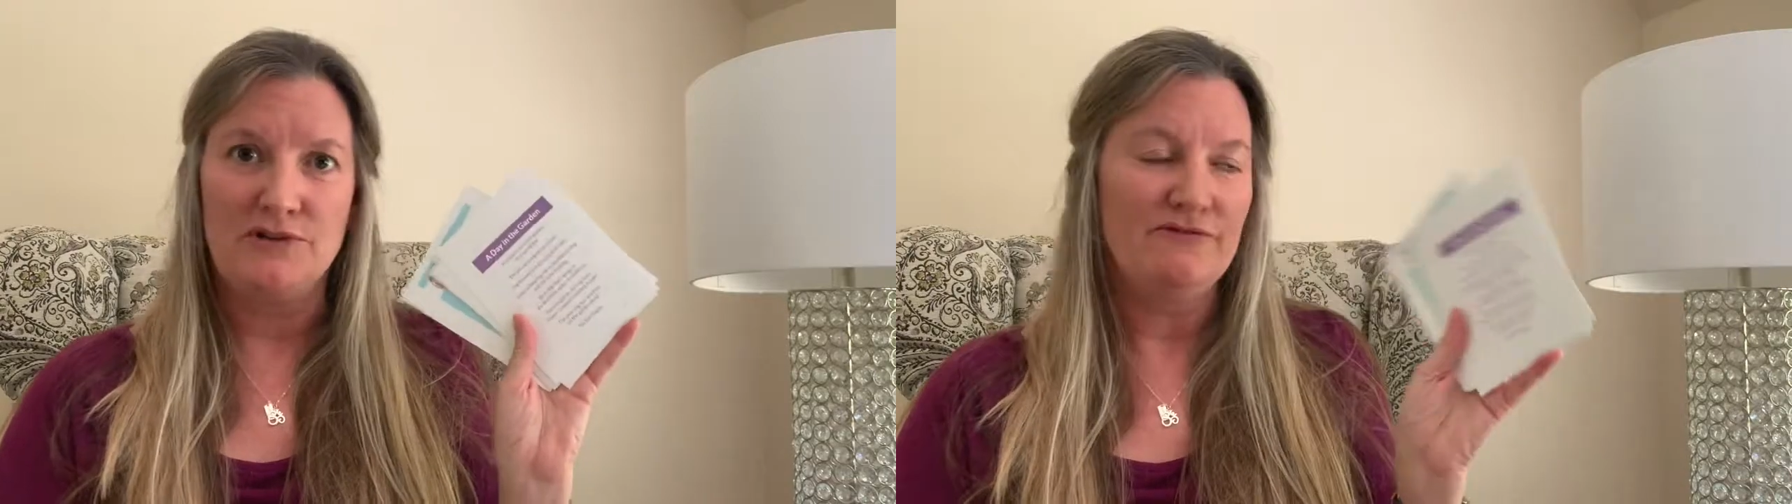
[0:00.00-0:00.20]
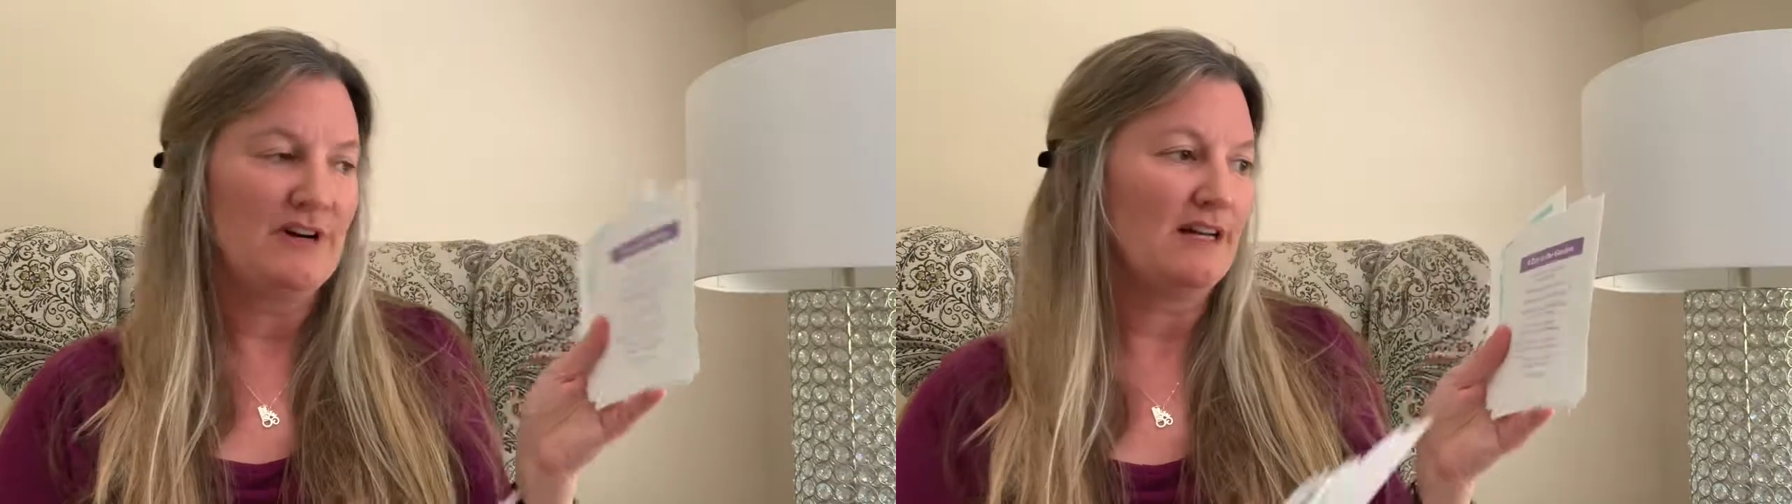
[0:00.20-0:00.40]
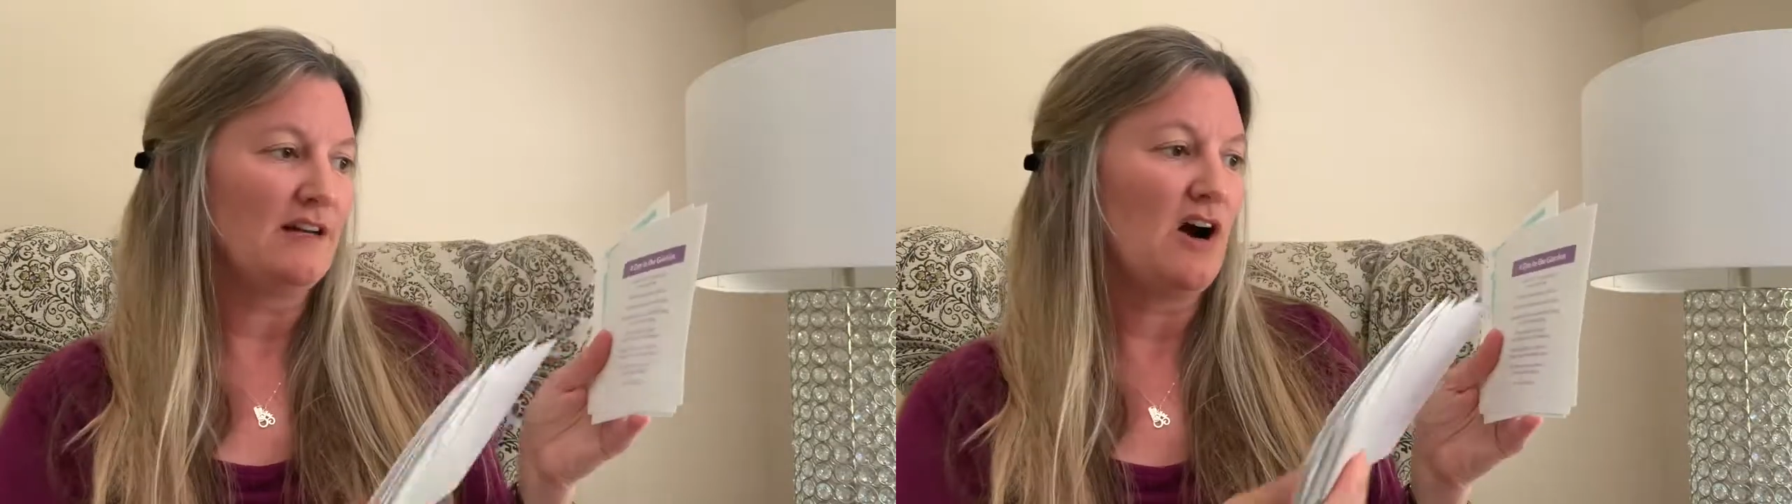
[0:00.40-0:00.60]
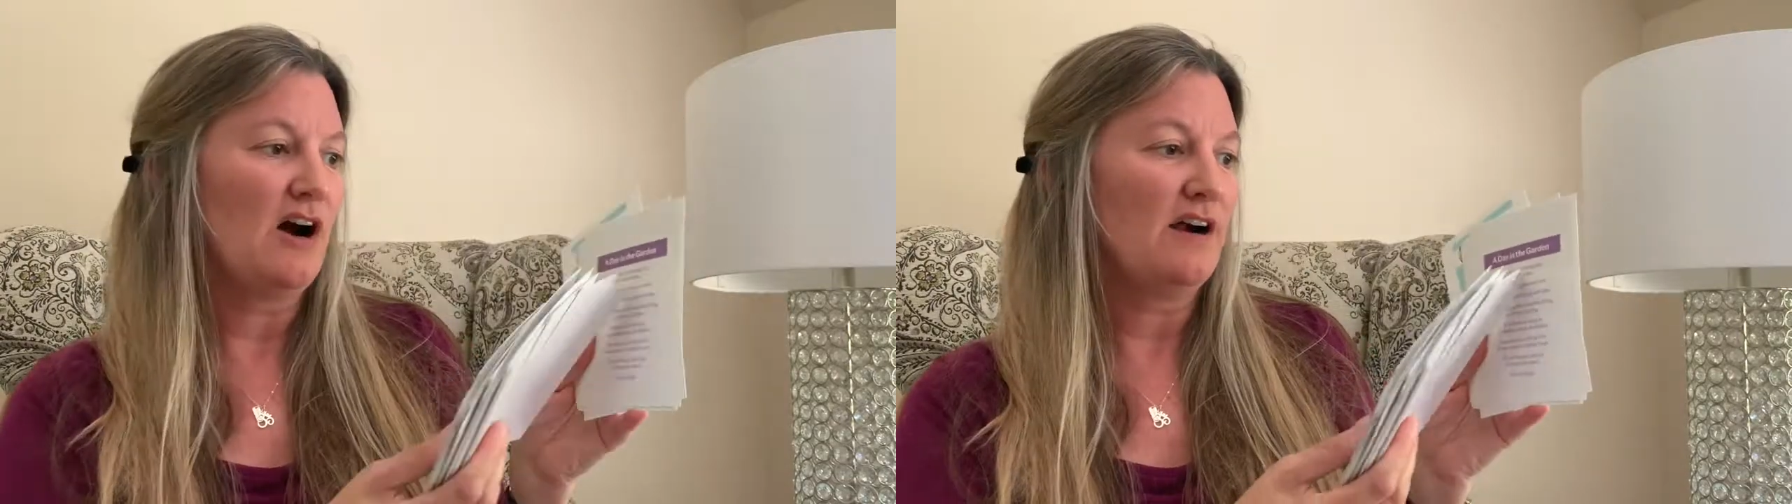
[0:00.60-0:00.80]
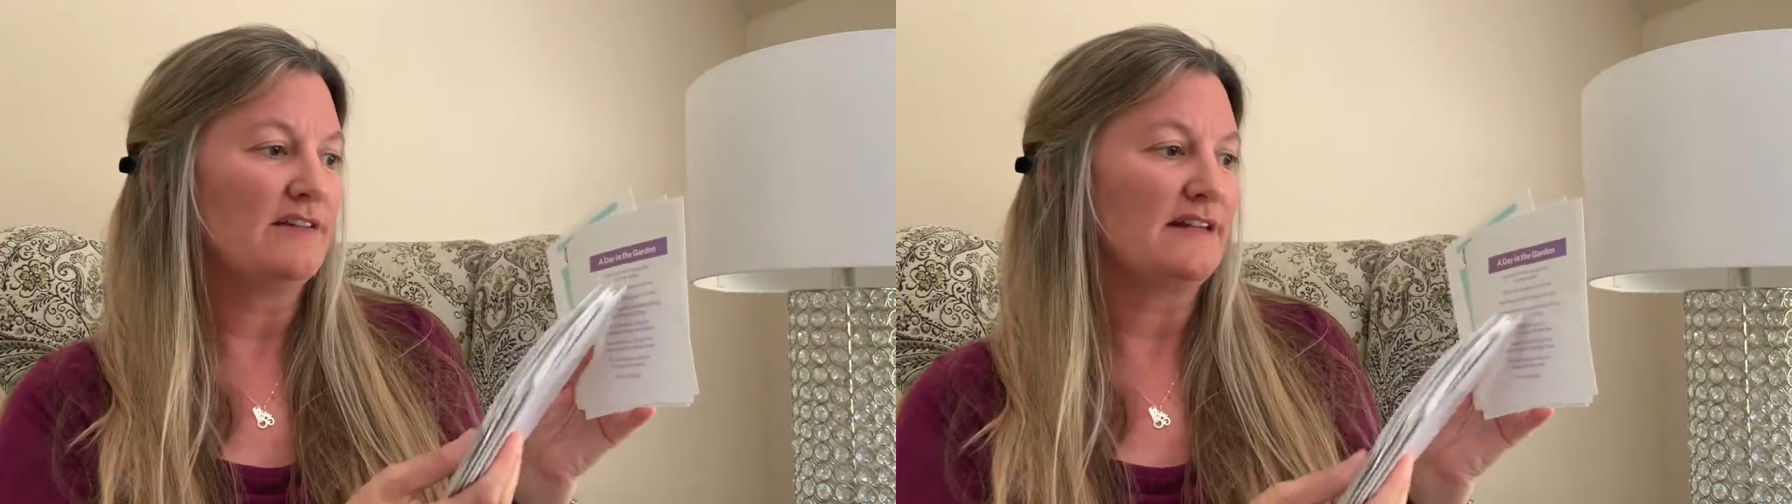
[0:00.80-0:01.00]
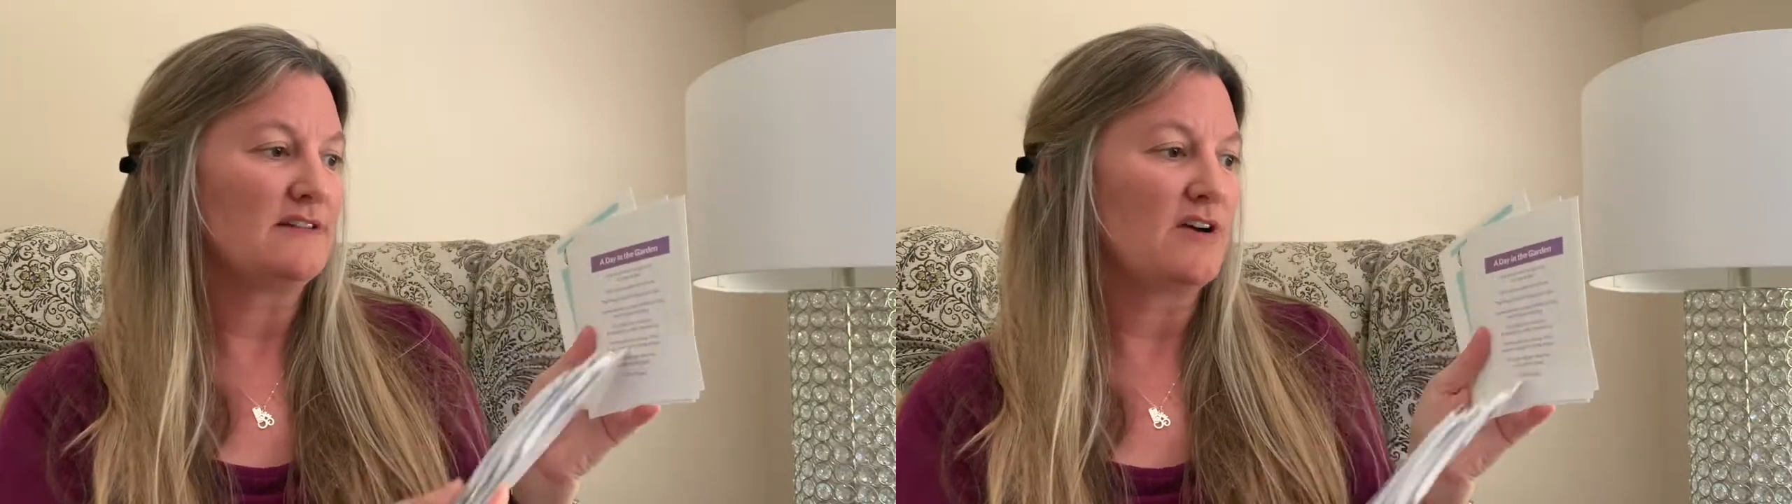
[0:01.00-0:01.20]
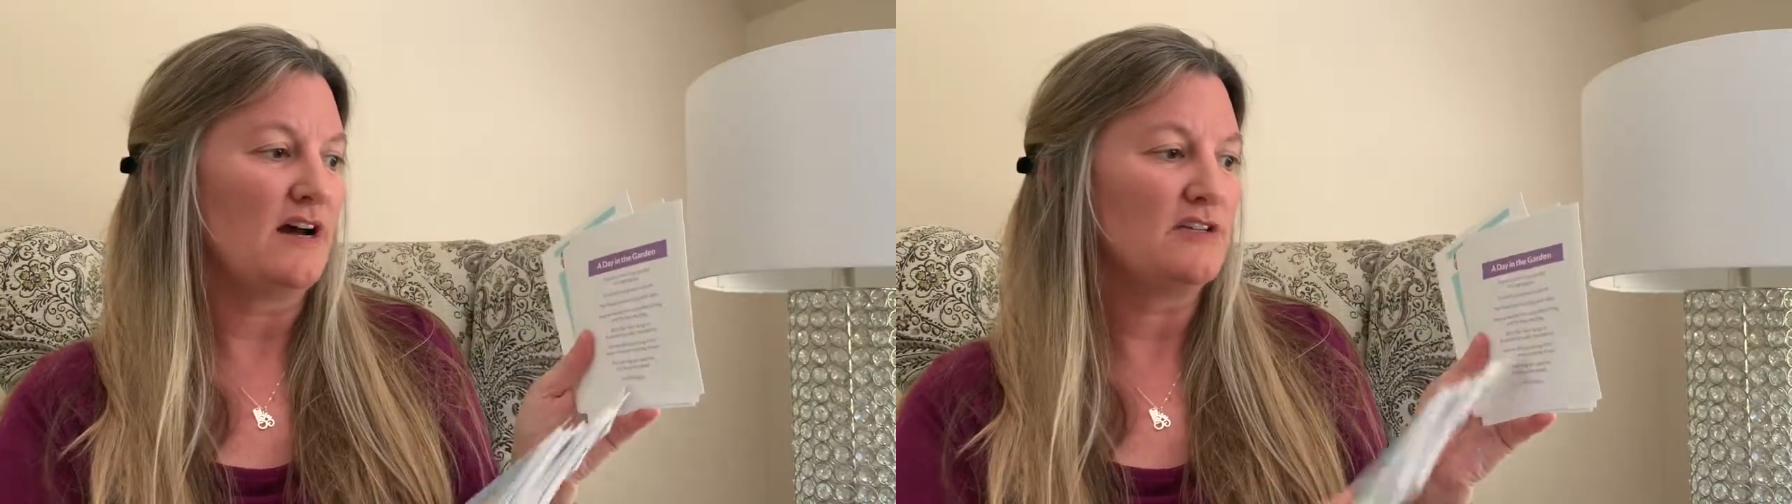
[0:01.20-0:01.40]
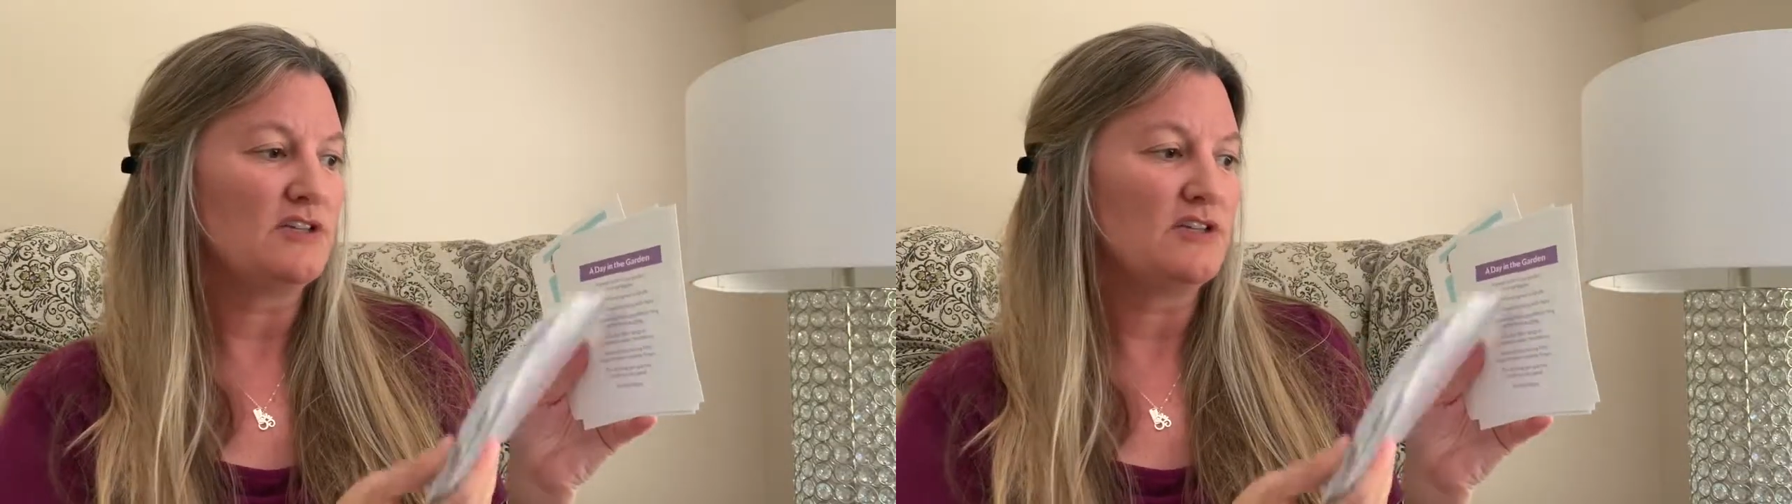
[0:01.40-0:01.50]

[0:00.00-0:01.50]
You've got a card that's got